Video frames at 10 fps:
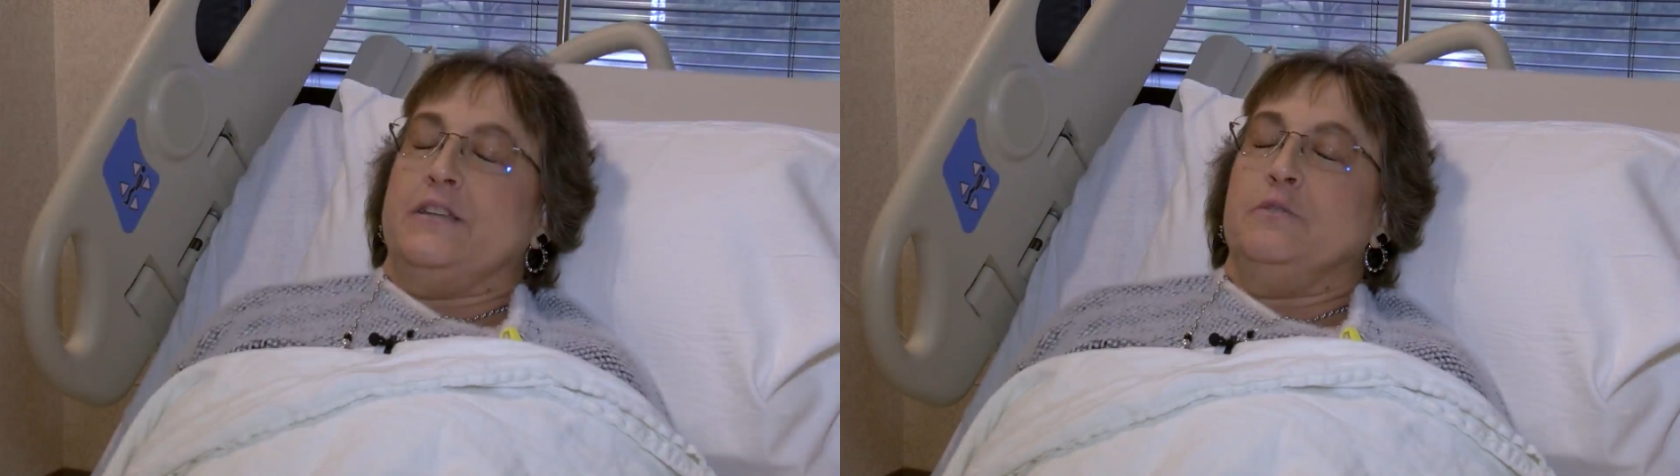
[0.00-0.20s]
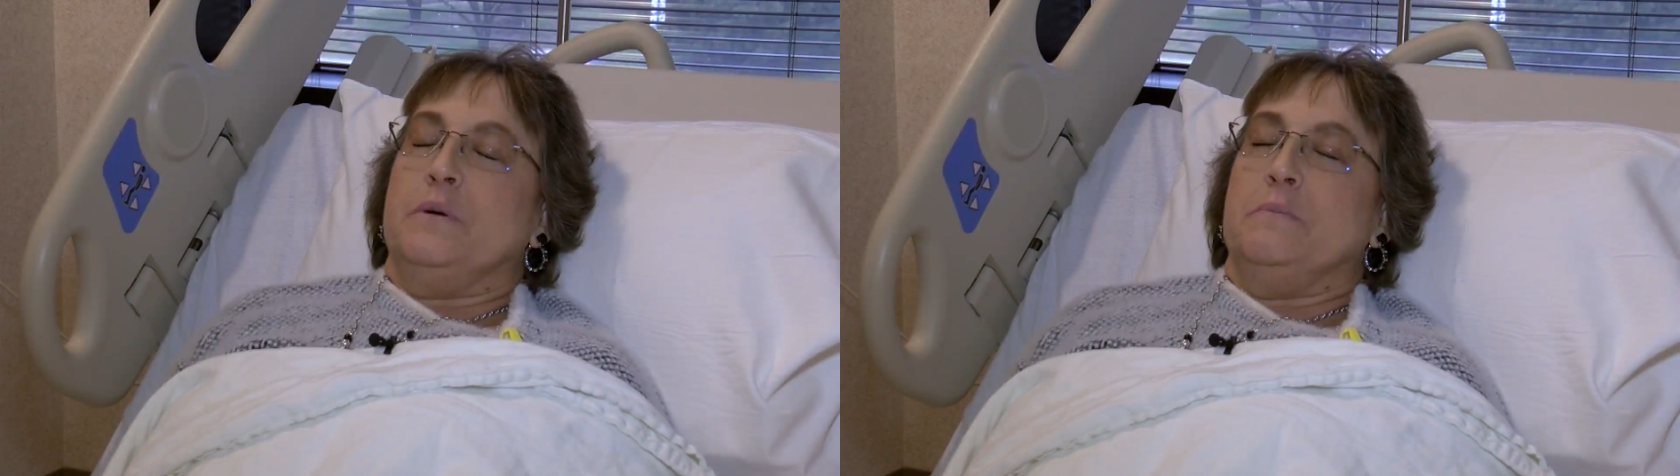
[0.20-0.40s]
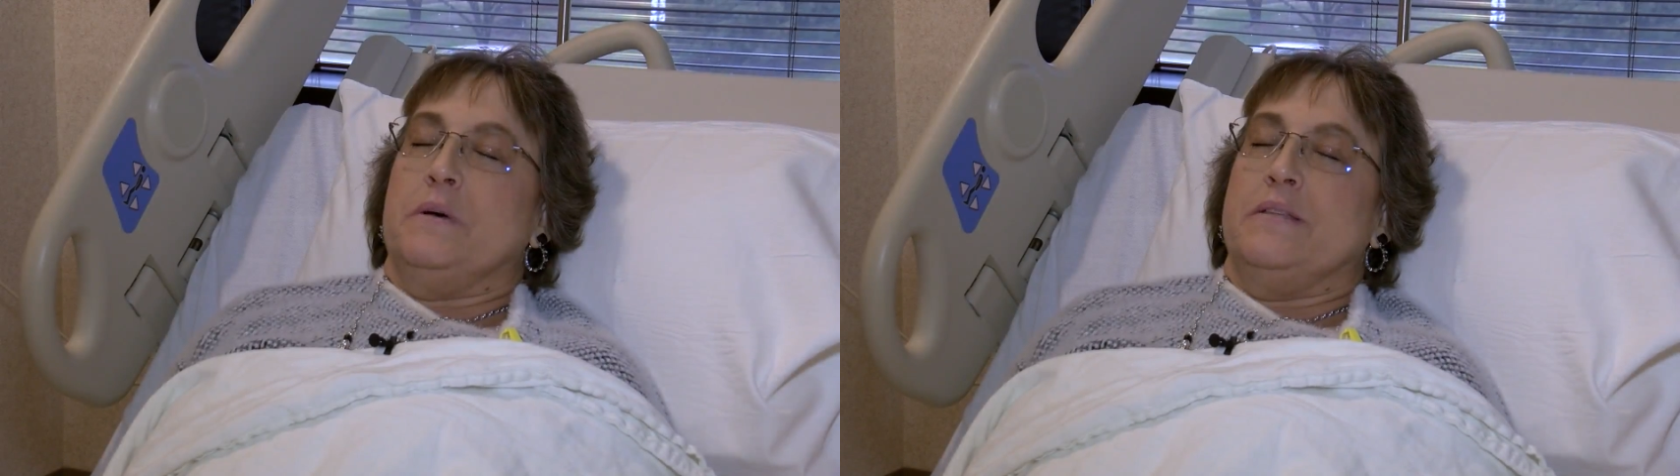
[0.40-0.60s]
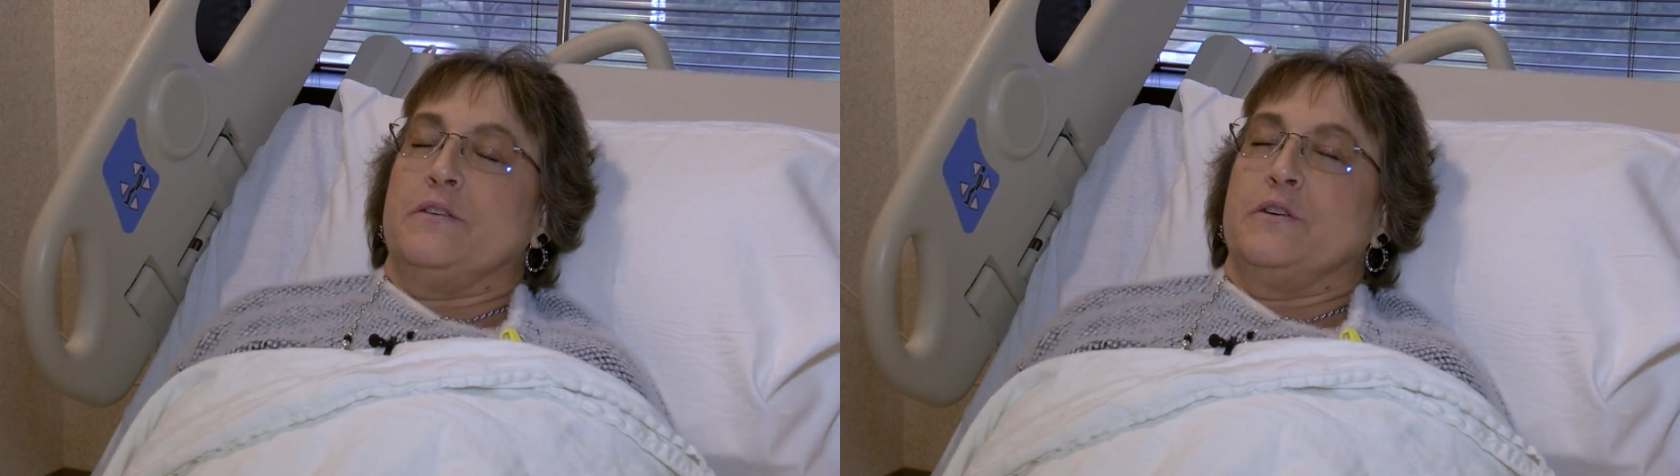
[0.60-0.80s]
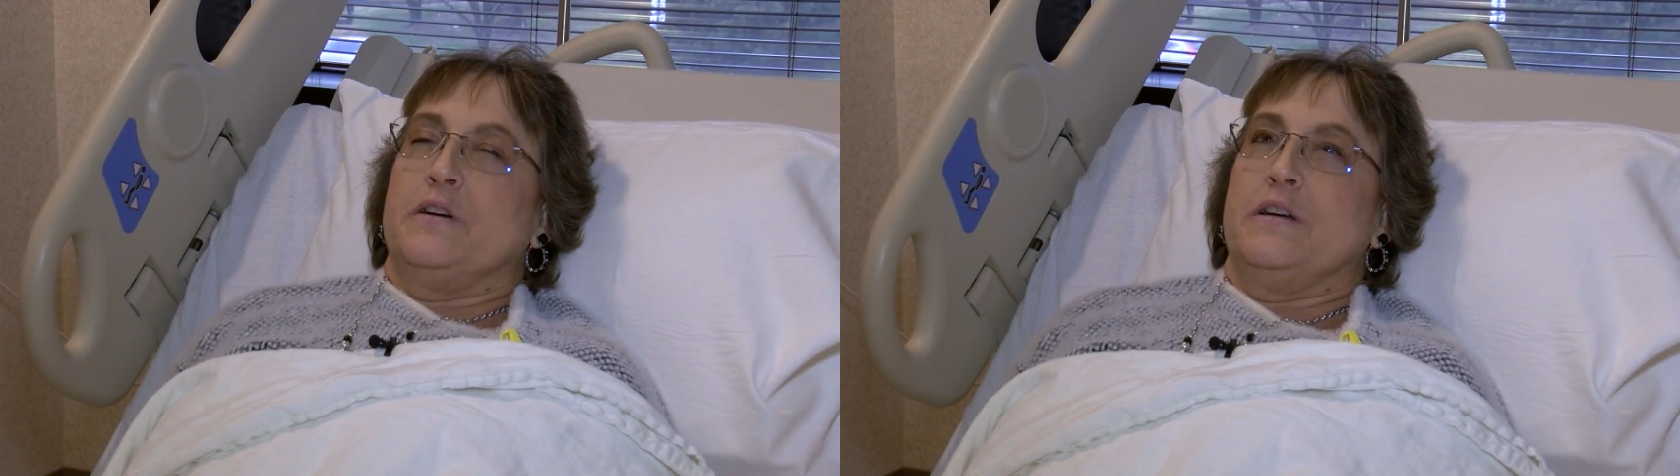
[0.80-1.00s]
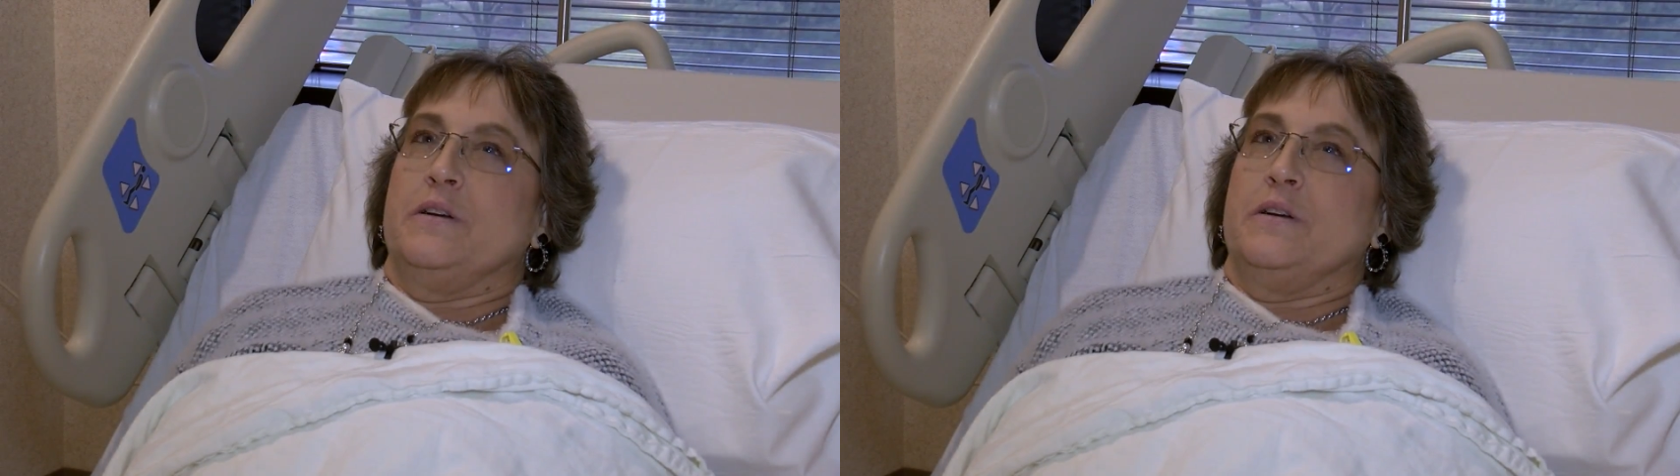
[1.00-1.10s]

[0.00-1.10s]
knew my mother